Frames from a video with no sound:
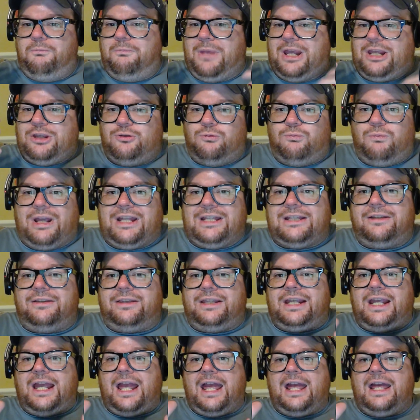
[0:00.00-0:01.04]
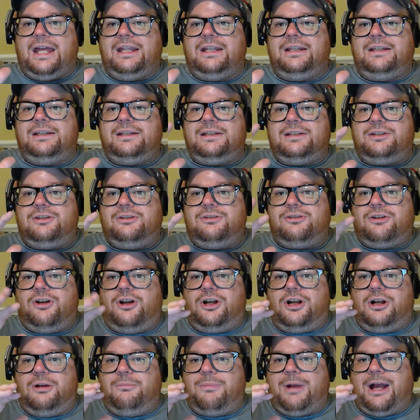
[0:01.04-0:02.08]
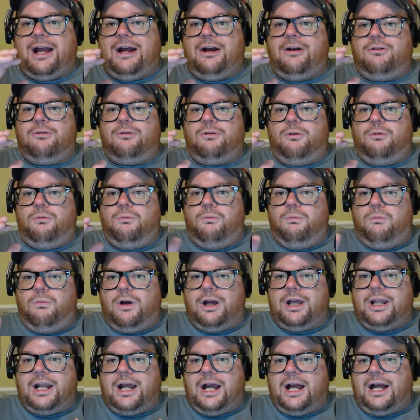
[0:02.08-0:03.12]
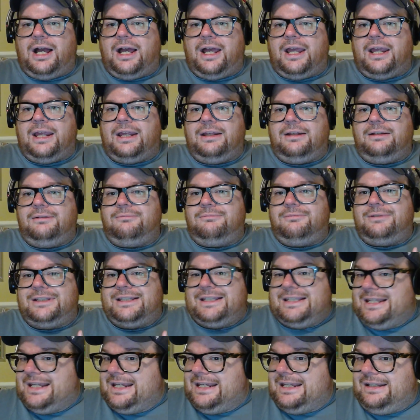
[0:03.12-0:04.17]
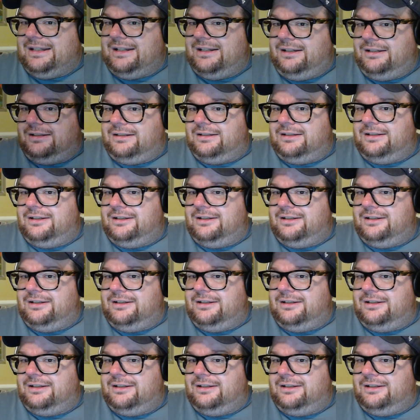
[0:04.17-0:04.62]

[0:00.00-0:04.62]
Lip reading: make you wait till the end to talk about what I did